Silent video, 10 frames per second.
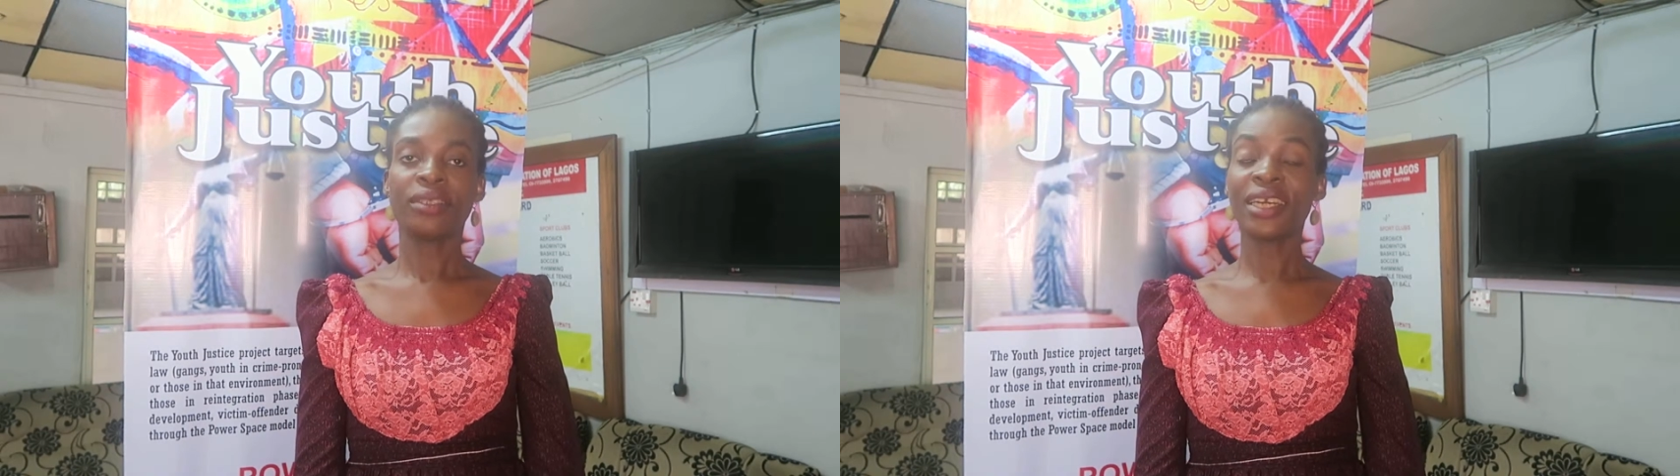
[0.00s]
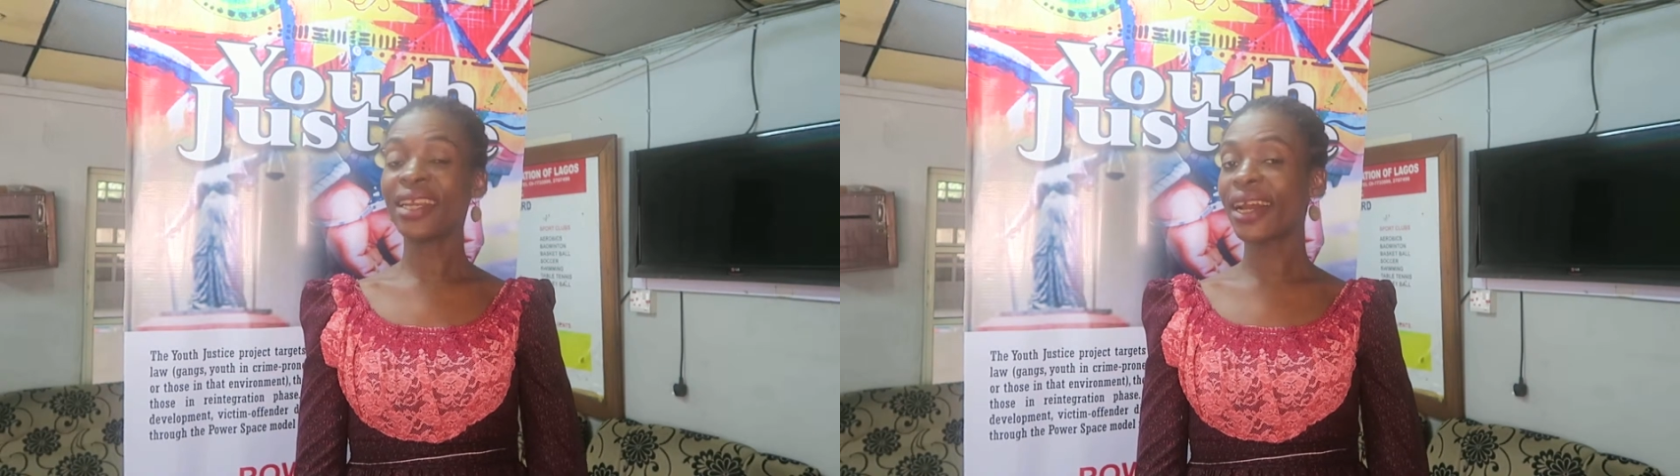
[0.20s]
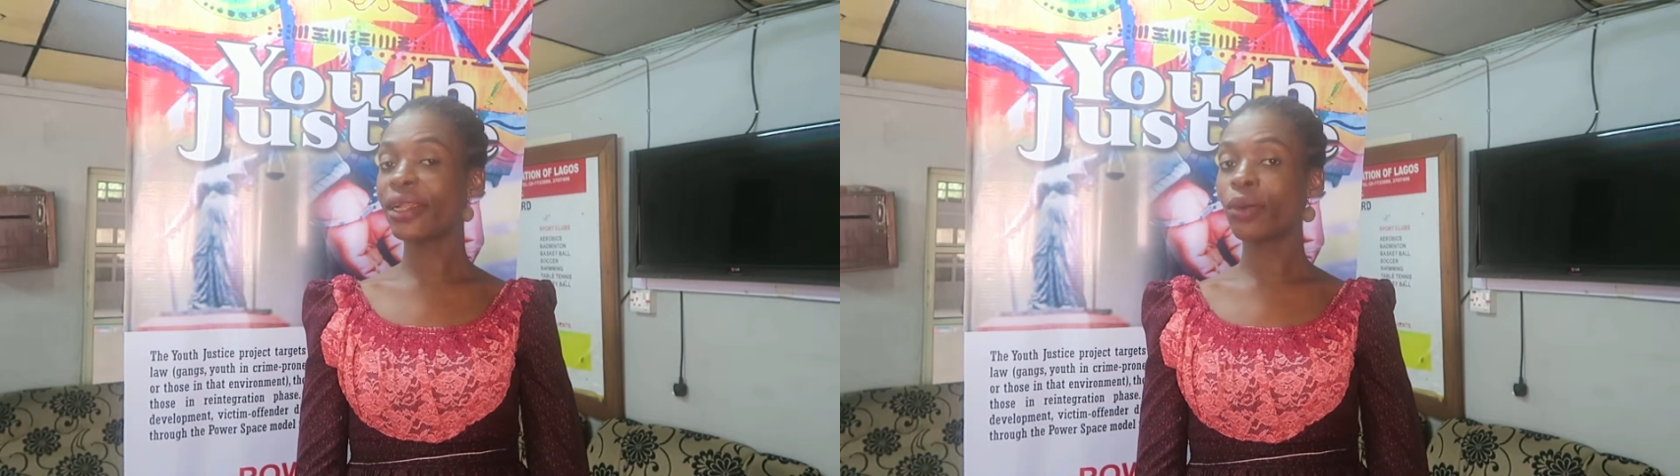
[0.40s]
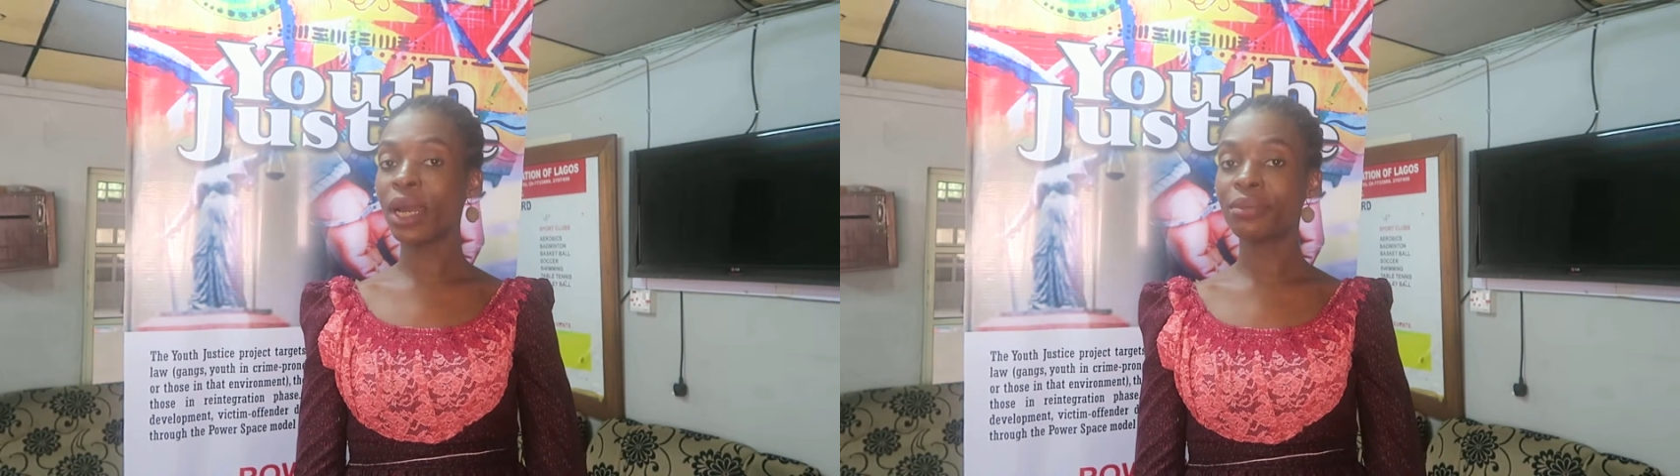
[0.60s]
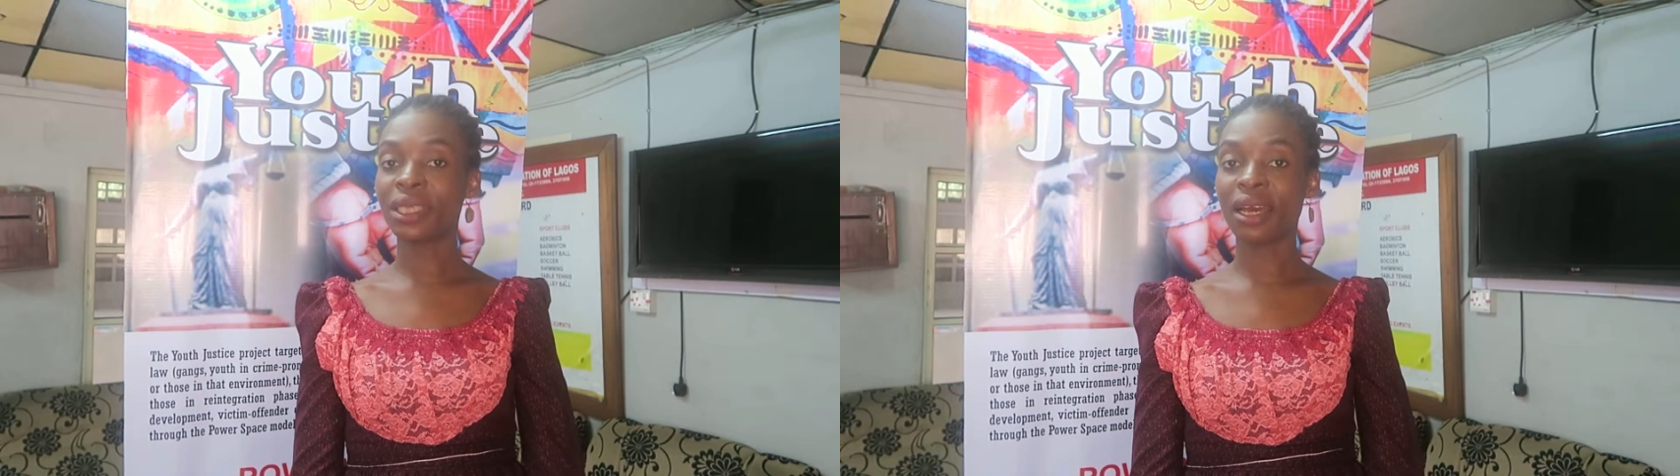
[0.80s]
Generally,
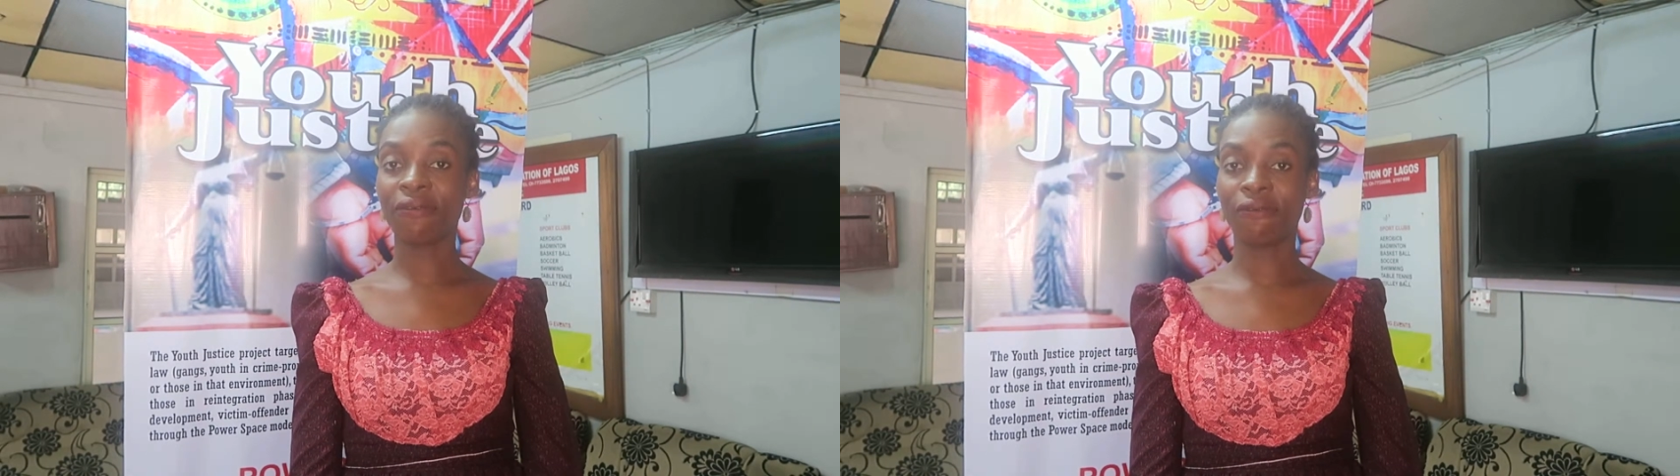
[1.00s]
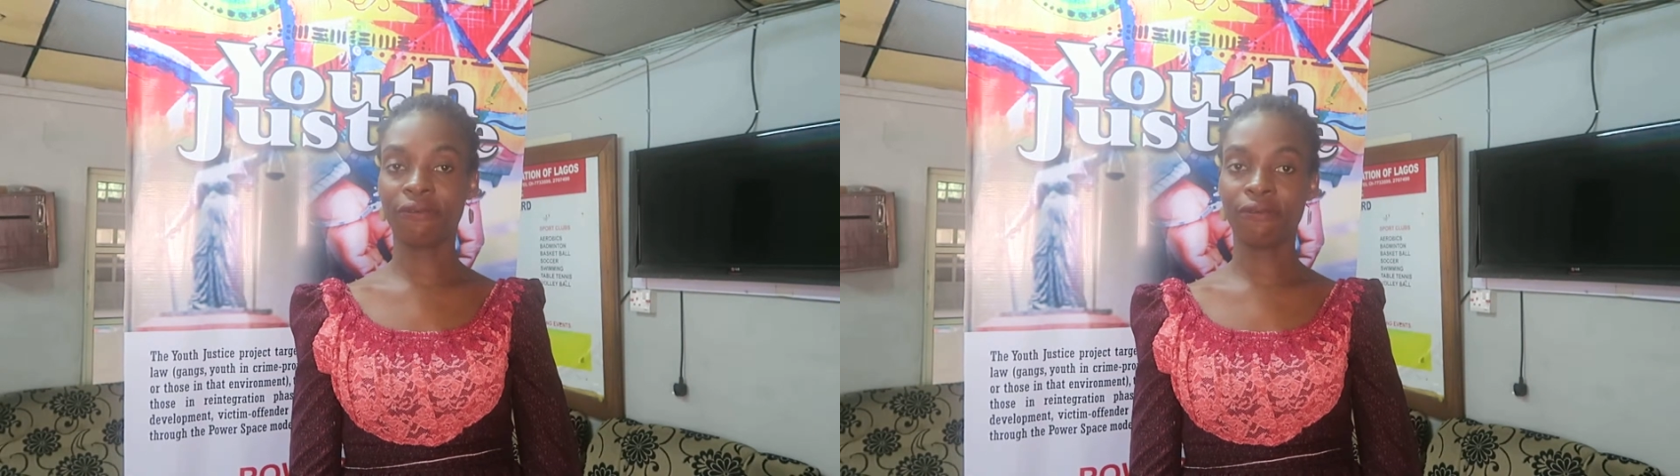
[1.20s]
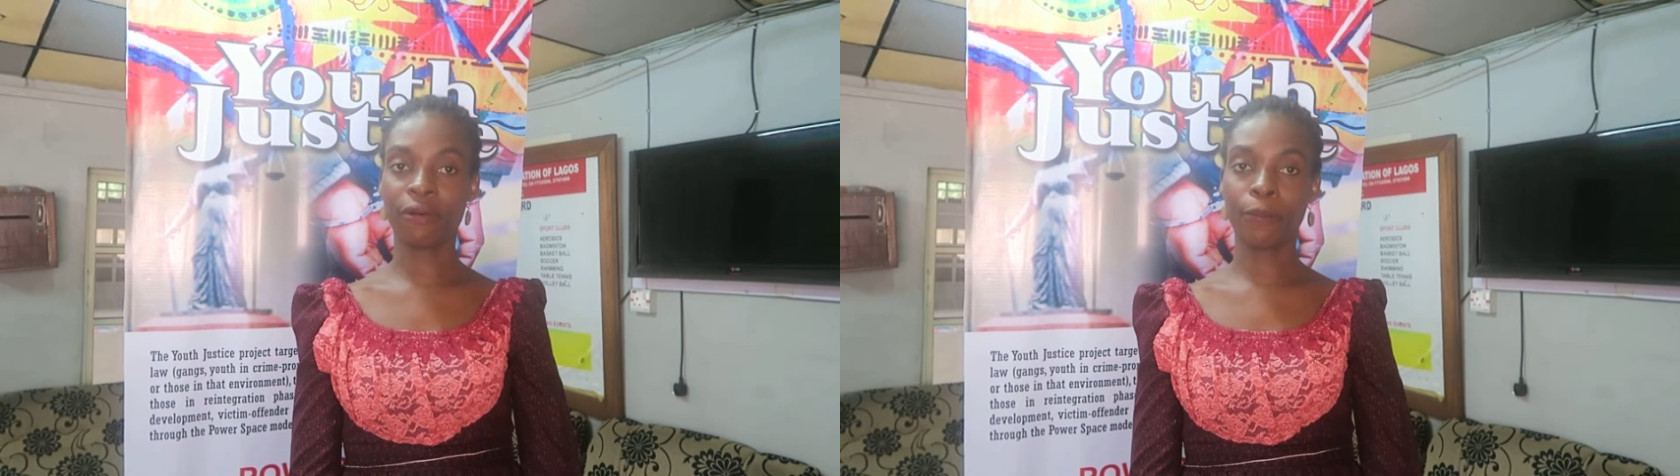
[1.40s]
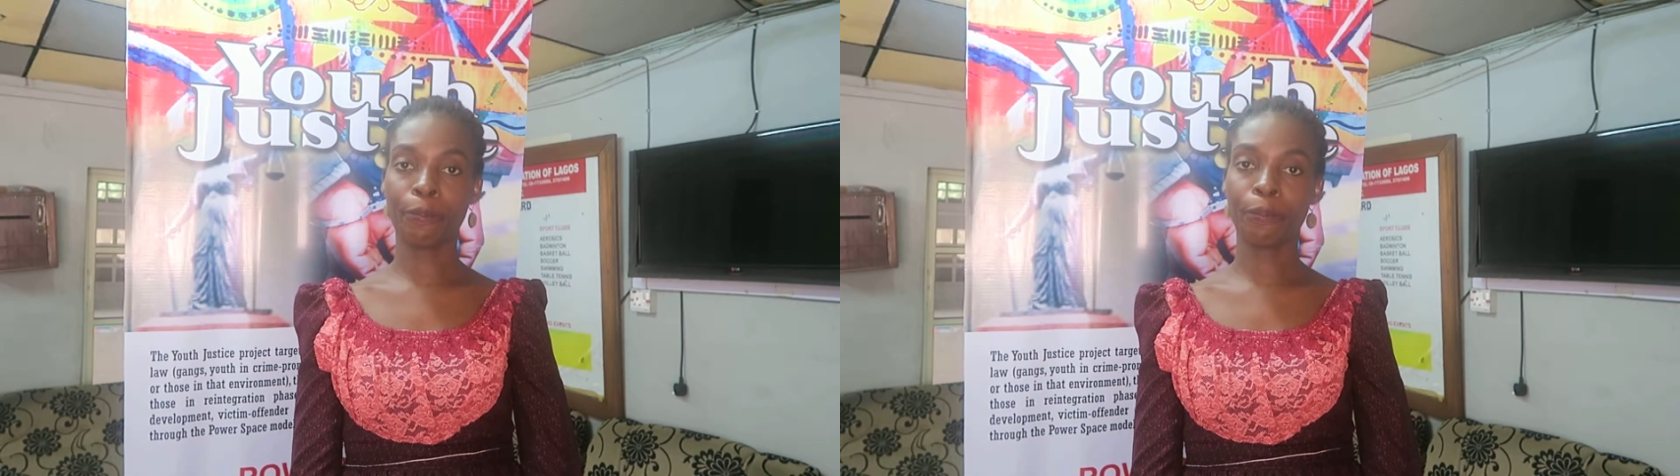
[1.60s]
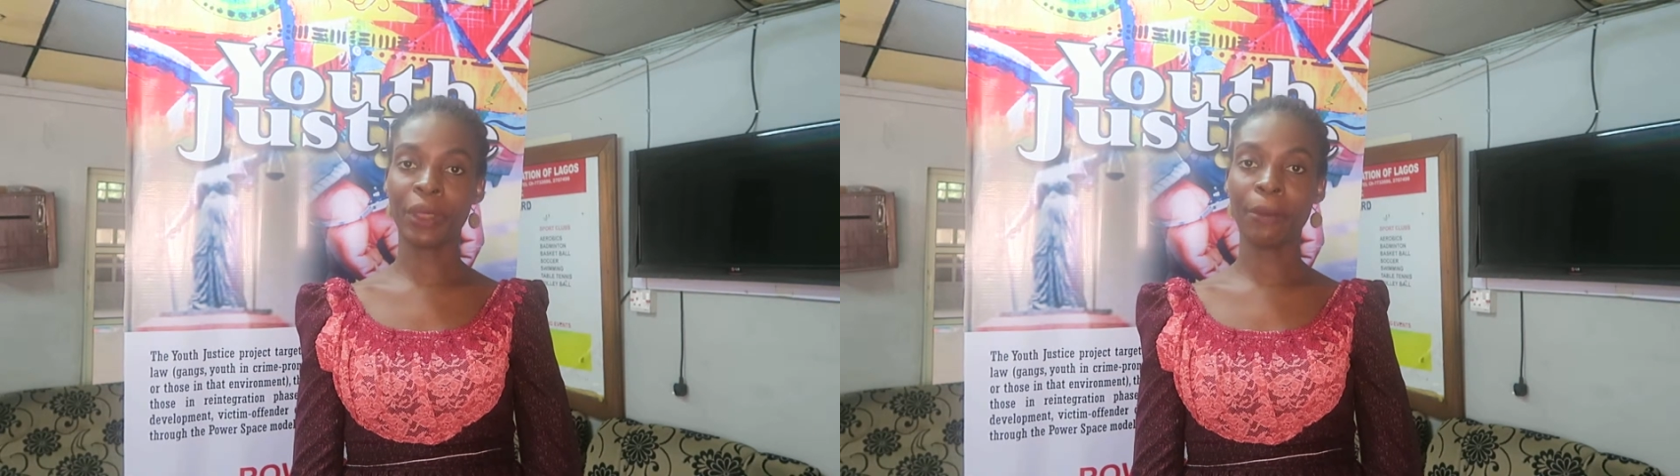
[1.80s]
YMCA
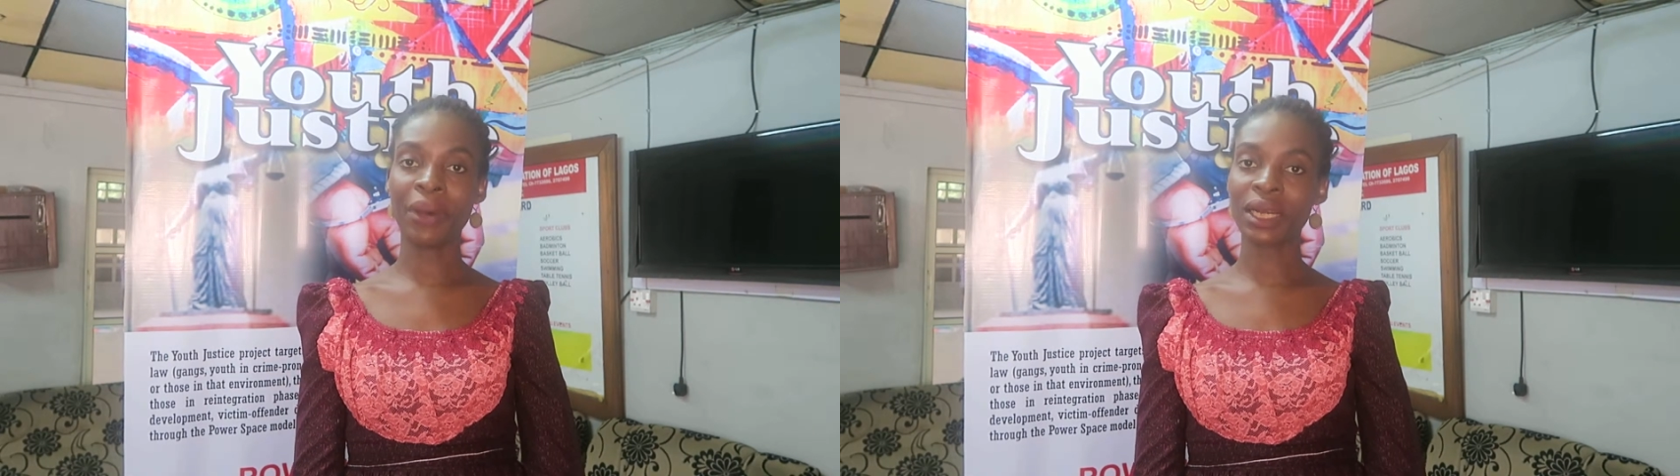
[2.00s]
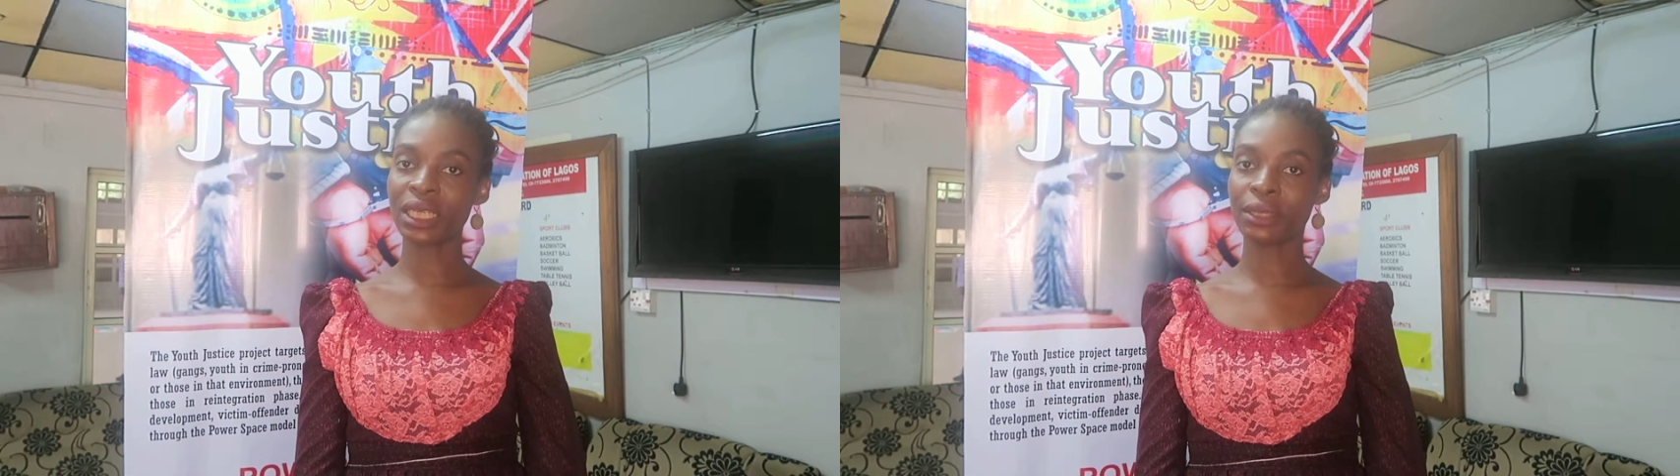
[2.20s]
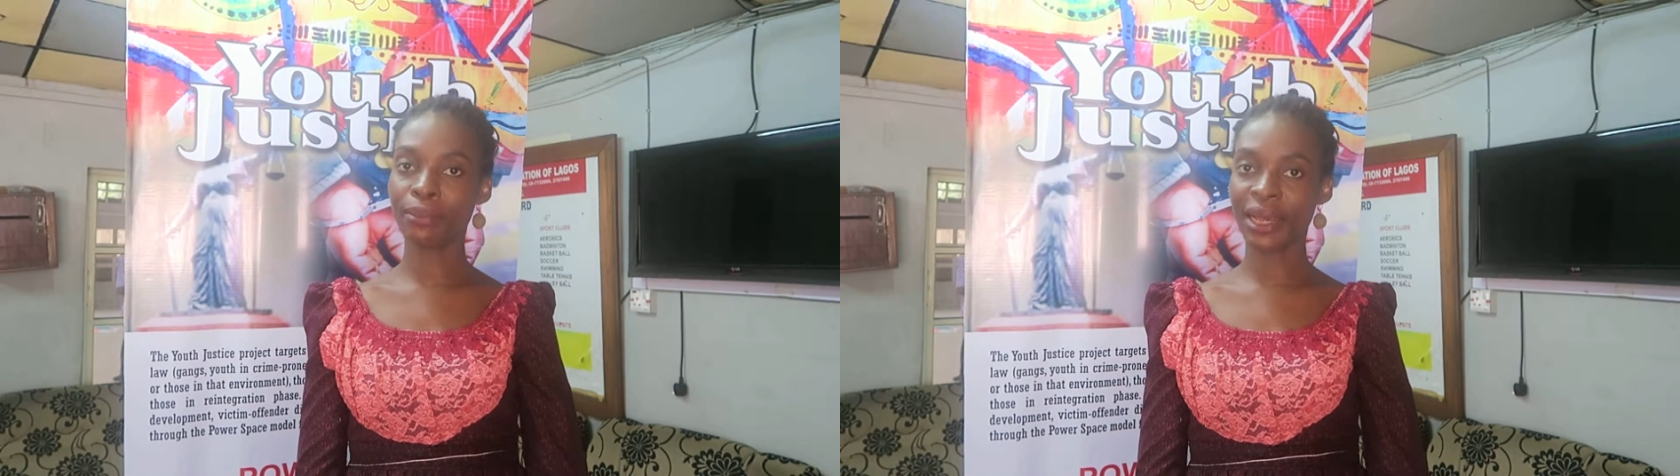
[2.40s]
have impacted